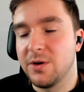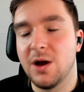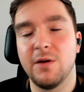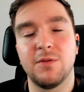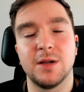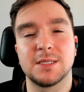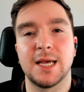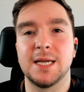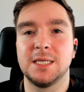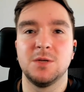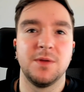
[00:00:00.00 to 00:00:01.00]

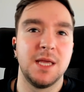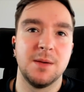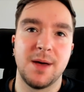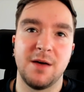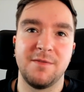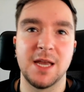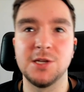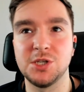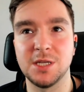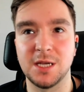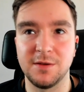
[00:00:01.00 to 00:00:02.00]
overexcited with the amount of
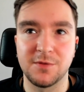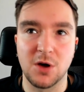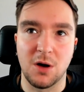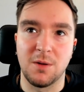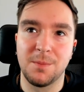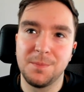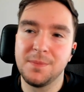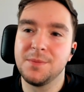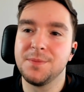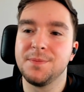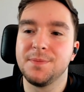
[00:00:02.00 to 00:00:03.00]
energy that you've got
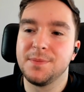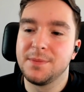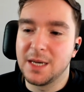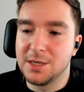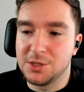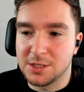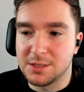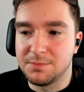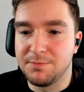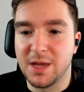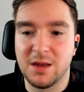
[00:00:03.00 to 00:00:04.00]
and
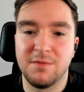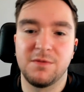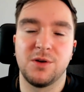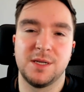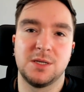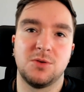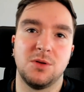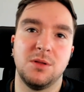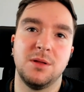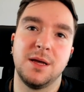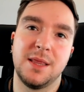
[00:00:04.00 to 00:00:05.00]
just burn for it
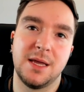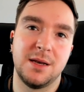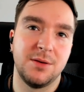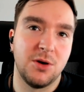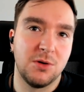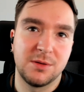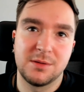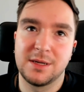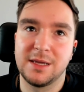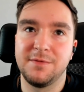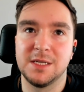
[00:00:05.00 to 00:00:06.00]
all and then not
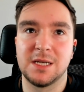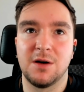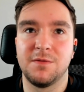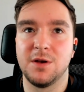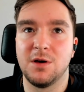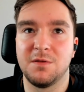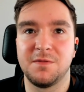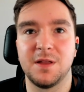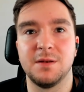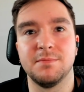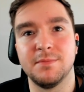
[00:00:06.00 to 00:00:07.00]
give yourself enough
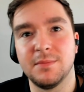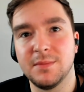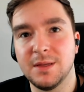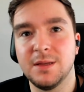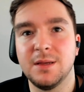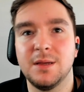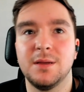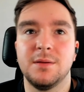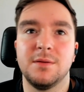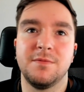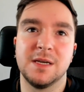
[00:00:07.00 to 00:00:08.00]
and
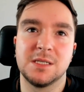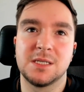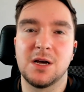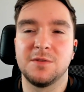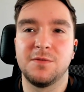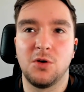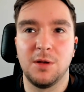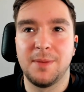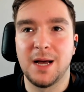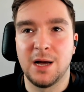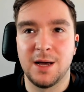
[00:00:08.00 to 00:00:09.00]
things start to fall
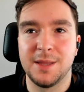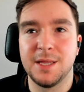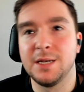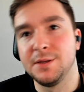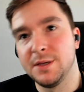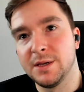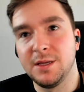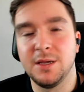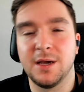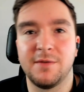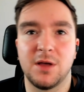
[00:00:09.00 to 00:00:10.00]
apart and then you you
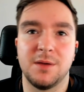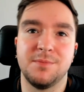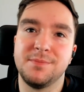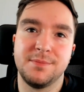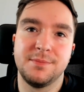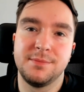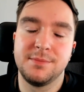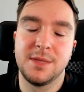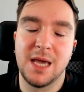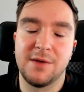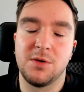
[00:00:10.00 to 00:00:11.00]
have a
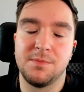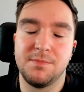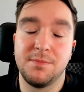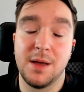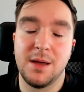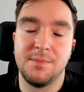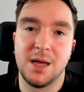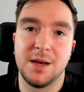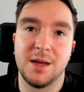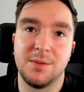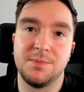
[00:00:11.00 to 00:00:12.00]
you have a, a
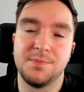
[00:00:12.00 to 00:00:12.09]
burnout.